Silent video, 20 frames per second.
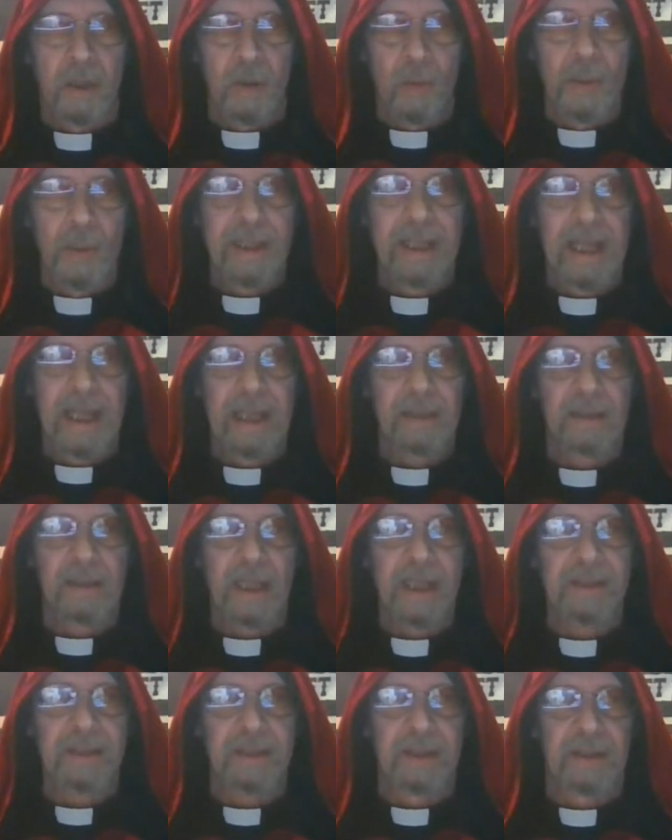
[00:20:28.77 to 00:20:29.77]
We can't
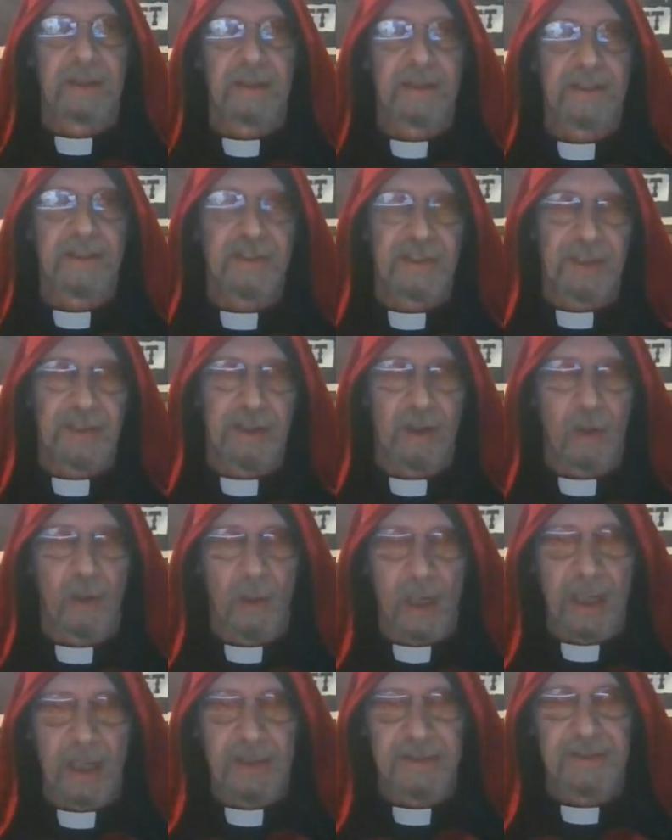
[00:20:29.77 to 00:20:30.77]
let the
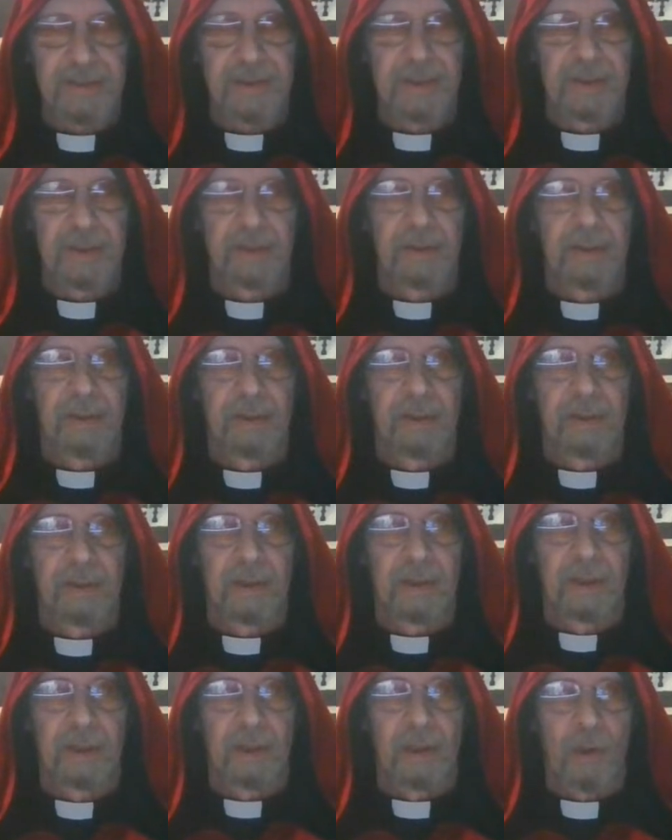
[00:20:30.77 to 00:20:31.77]
COS
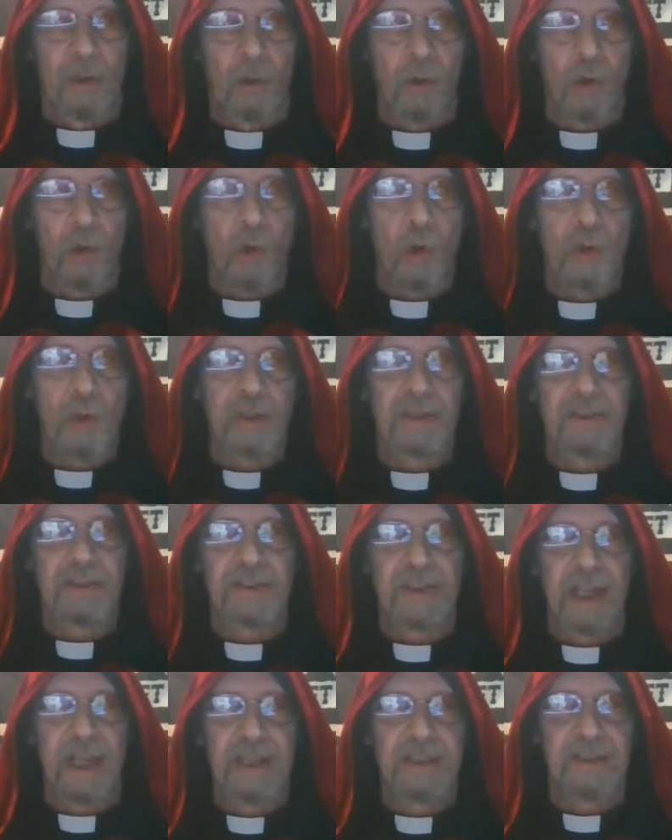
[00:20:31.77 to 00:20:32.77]
or
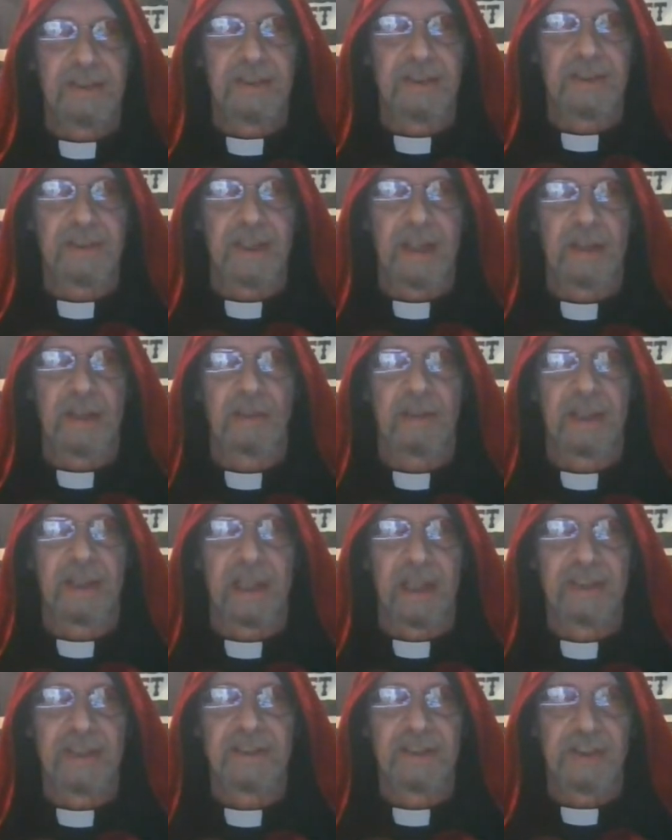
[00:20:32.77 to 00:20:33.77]
organizations that are
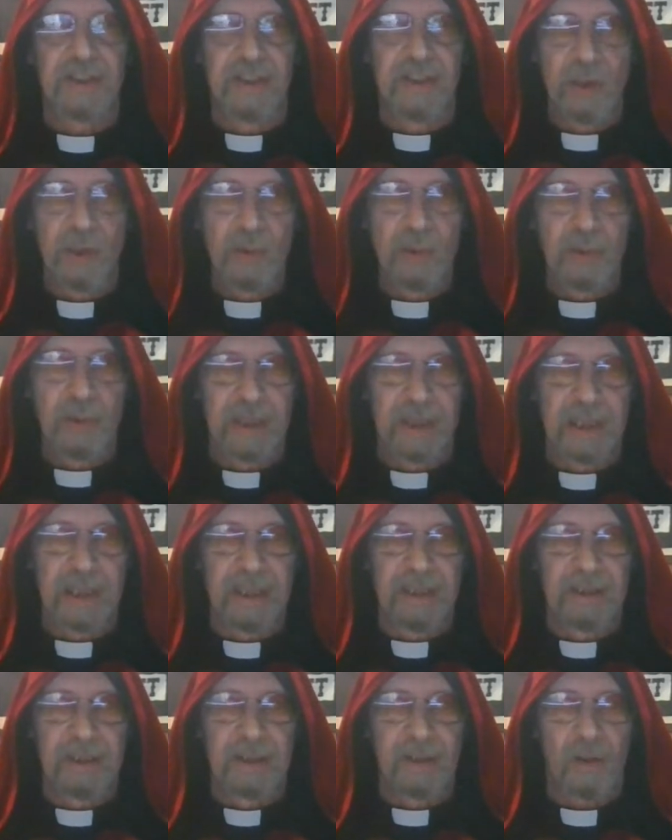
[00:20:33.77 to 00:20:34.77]
against
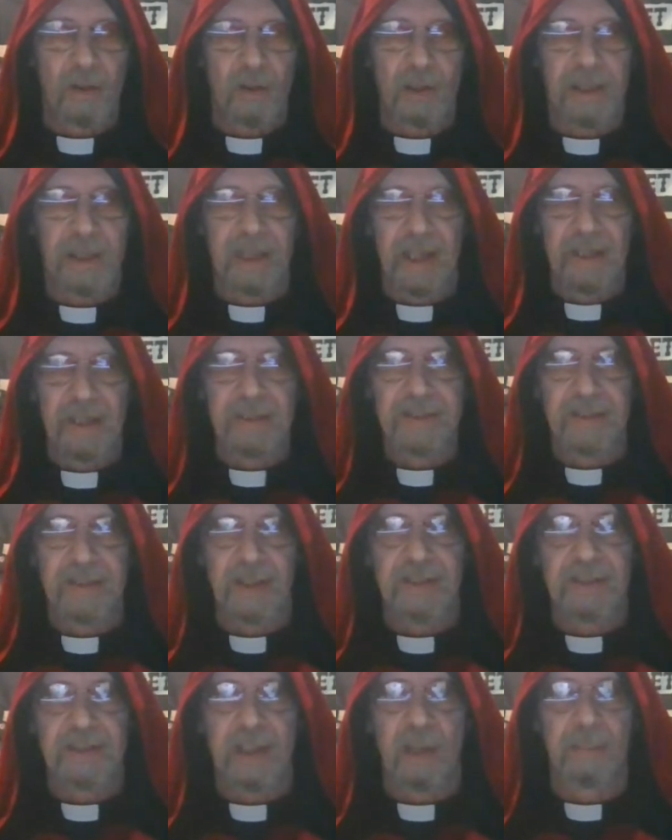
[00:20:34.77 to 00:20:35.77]
unity or against
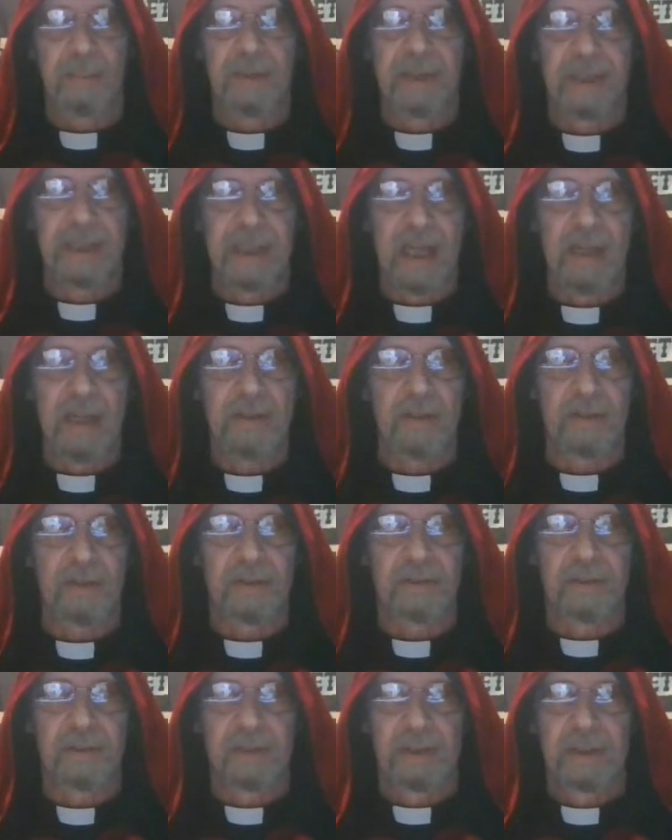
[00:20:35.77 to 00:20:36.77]
us coming
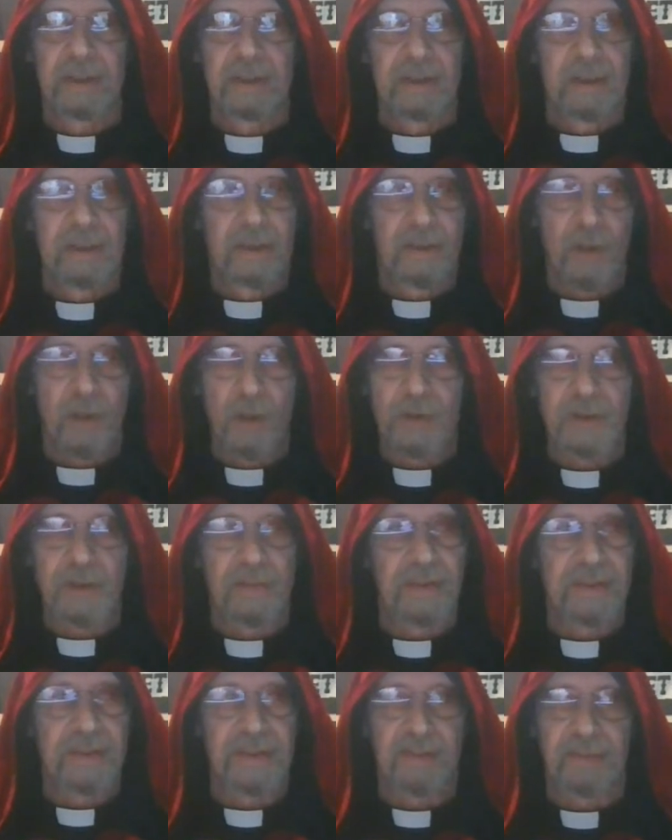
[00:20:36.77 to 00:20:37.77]
together, those
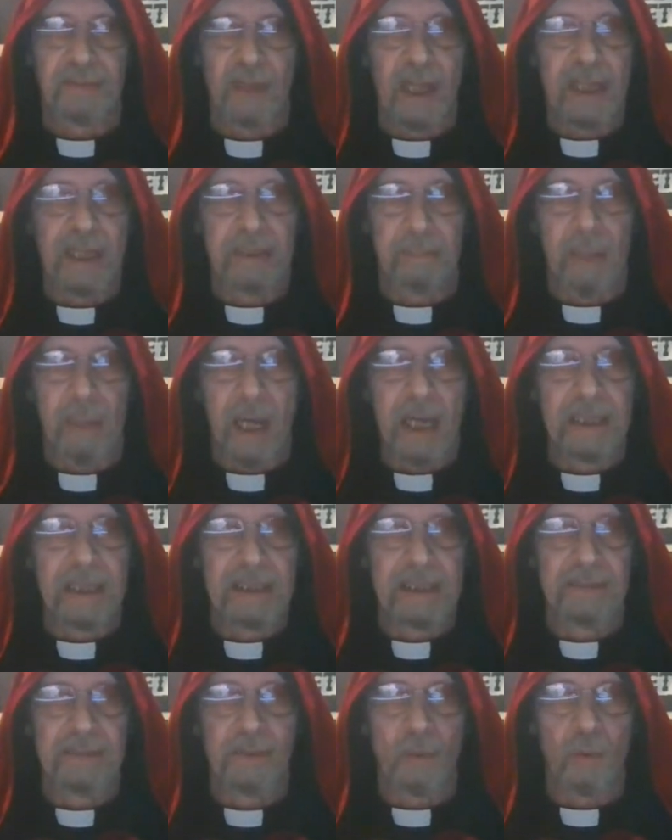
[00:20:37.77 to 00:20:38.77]
of us of like
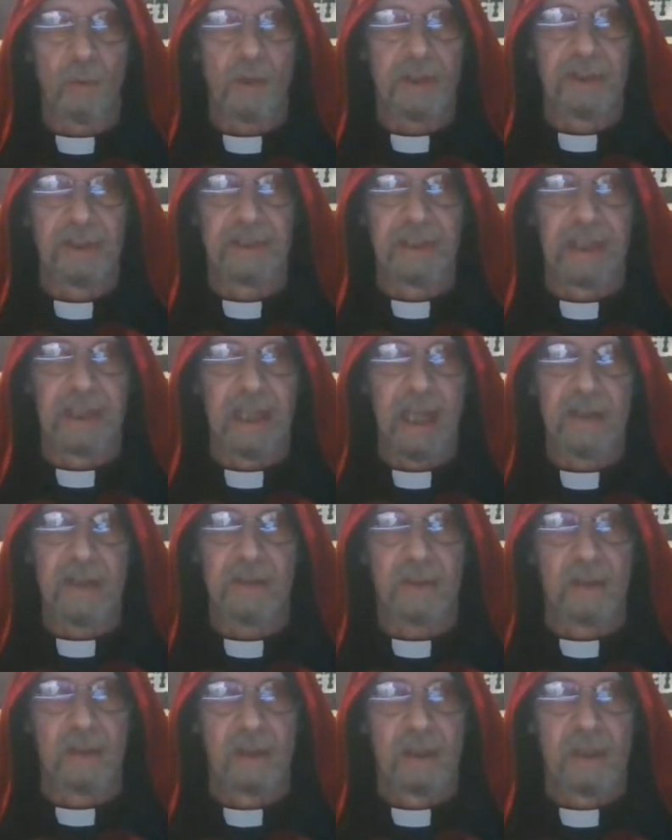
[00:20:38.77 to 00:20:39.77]
mind, even working
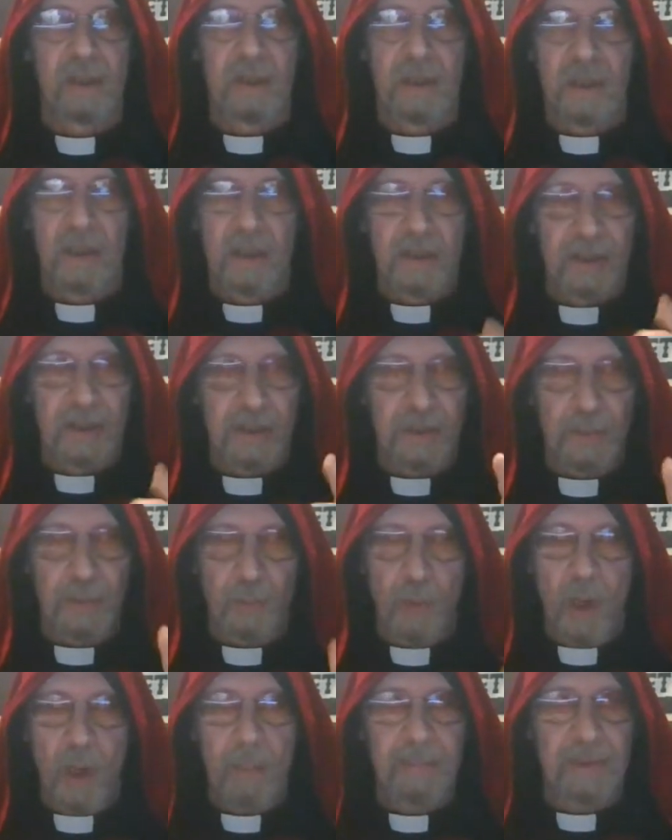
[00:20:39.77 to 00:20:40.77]
together,
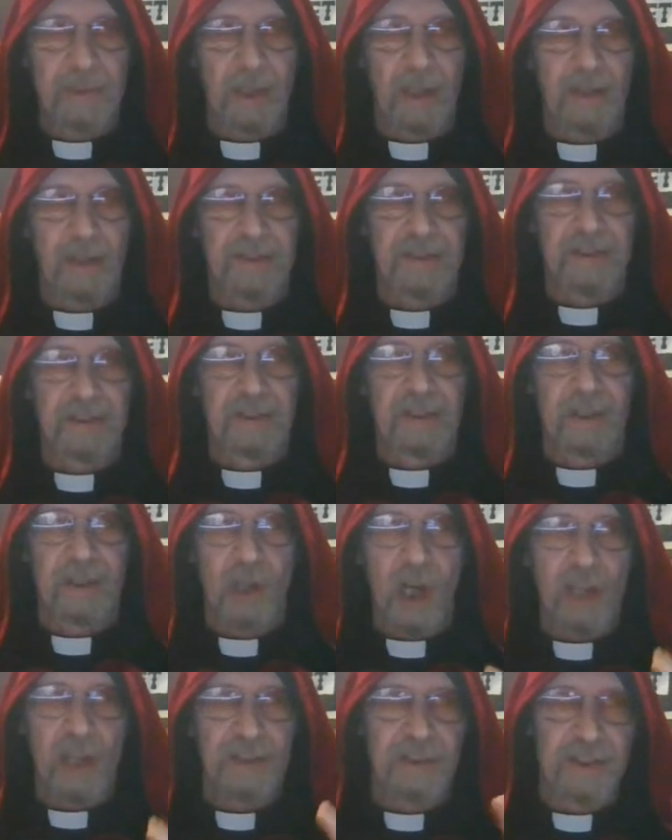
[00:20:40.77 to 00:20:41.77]
disrupt us,
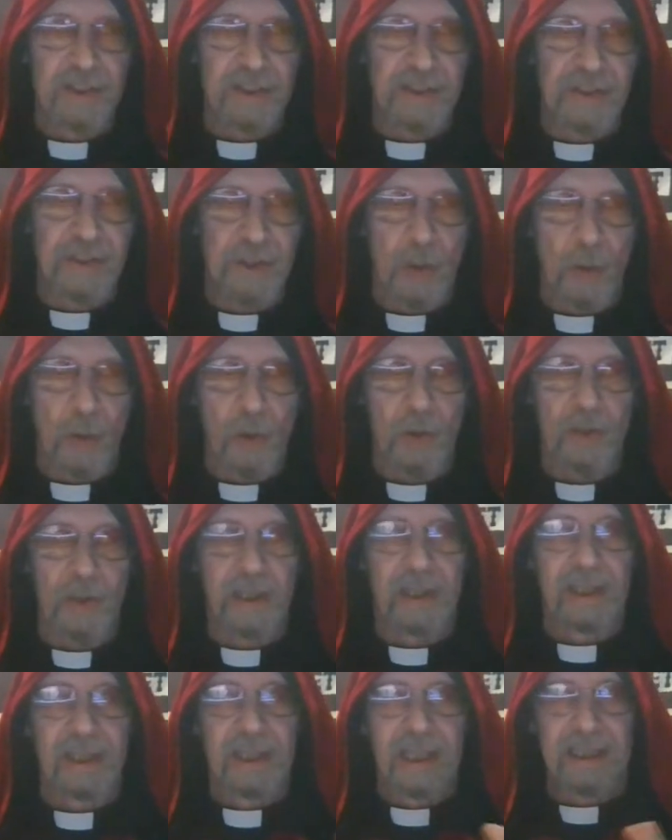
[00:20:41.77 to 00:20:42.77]
cause
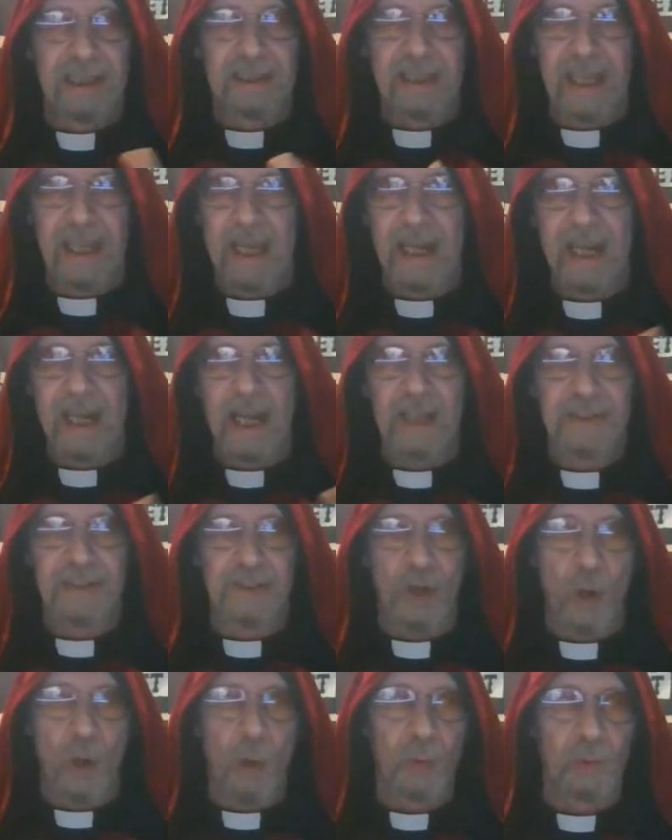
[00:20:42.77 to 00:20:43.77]
discord and
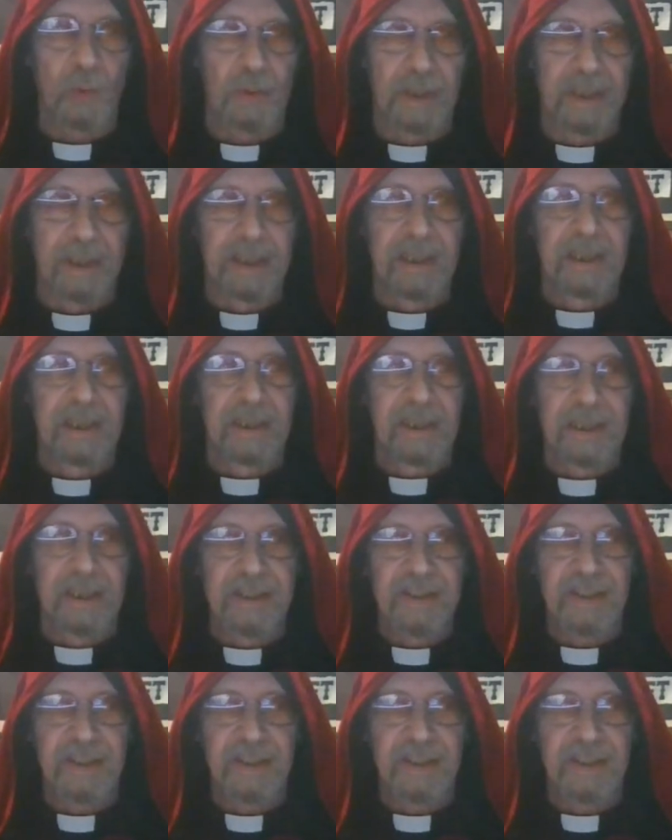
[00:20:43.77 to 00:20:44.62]
chaos only in